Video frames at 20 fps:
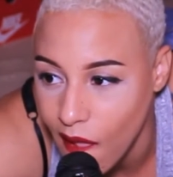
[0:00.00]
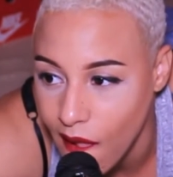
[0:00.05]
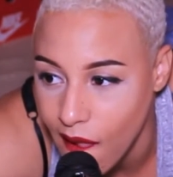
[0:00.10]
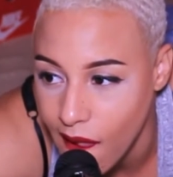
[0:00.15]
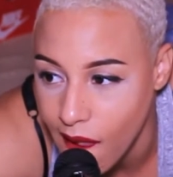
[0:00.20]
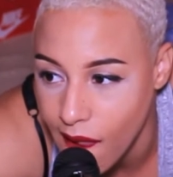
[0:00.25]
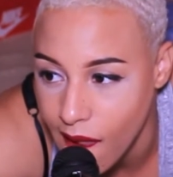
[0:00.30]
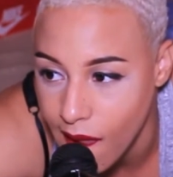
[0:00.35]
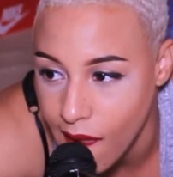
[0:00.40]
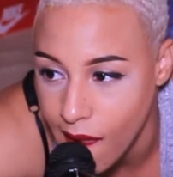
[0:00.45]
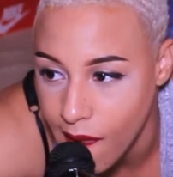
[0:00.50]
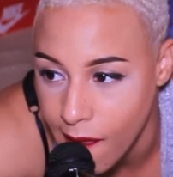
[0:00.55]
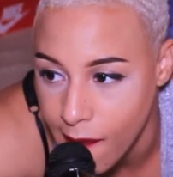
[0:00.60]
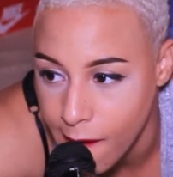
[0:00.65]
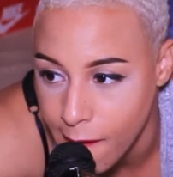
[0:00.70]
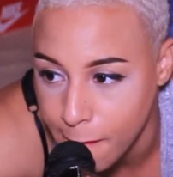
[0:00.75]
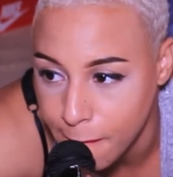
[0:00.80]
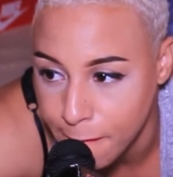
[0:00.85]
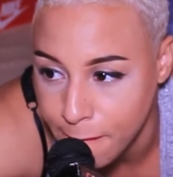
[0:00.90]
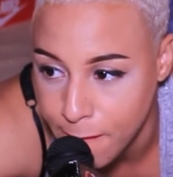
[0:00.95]
job.
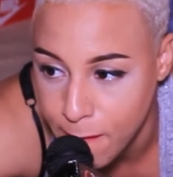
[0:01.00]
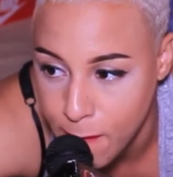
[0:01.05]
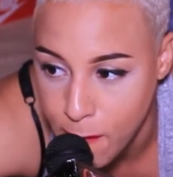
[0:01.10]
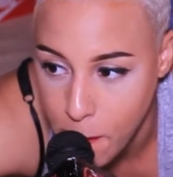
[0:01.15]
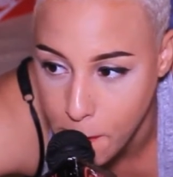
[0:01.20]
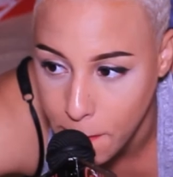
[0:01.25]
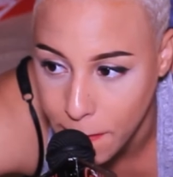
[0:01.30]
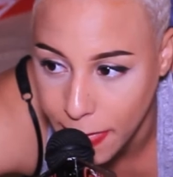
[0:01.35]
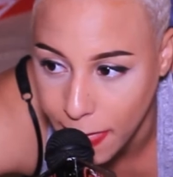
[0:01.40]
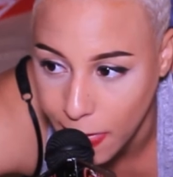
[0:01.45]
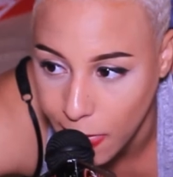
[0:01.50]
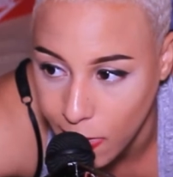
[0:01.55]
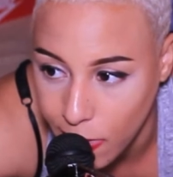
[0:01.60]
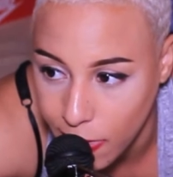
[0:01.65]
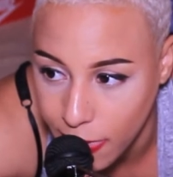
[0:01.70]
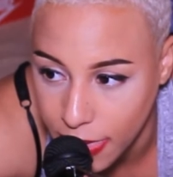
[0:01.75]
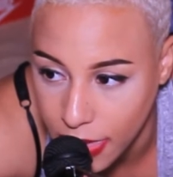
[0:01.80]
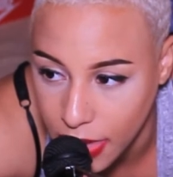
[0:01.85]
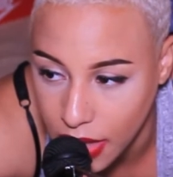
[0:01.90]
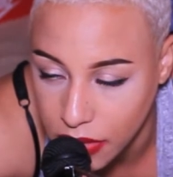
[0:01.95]
Like,
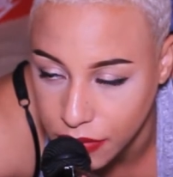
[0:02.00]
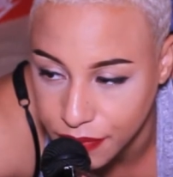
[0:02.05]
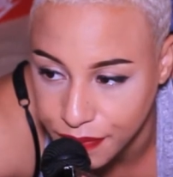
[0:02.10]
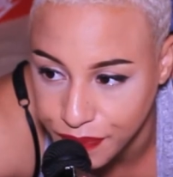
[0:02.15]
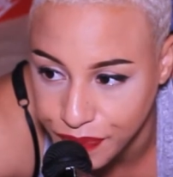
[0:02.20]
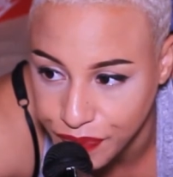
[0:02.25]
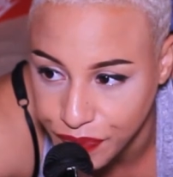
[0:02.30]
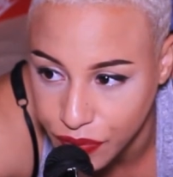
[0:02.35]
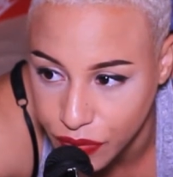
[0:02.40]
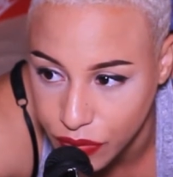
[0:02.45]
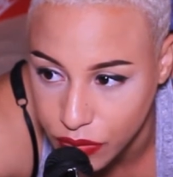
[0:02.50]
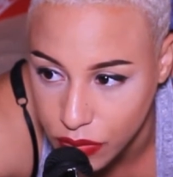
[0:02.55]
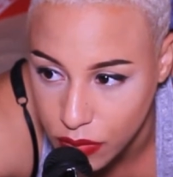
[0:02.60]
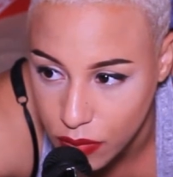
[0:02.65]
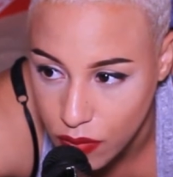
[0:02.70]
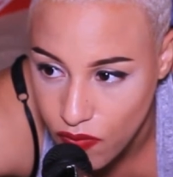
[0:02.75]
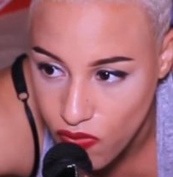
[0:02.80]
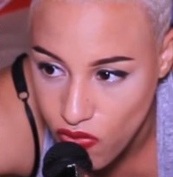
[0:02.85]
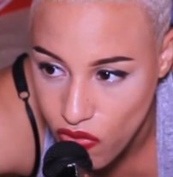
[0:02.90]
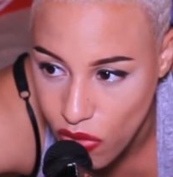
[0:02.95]
you're giving me £15
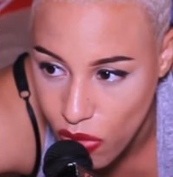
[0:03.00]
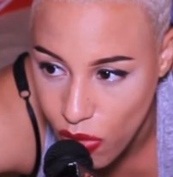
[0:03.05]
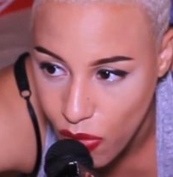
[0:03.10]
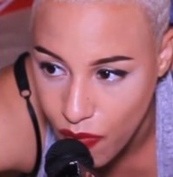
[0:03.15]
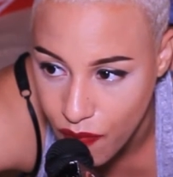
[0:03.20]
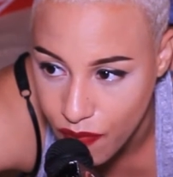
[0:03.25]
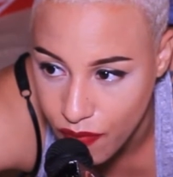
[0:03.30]
for.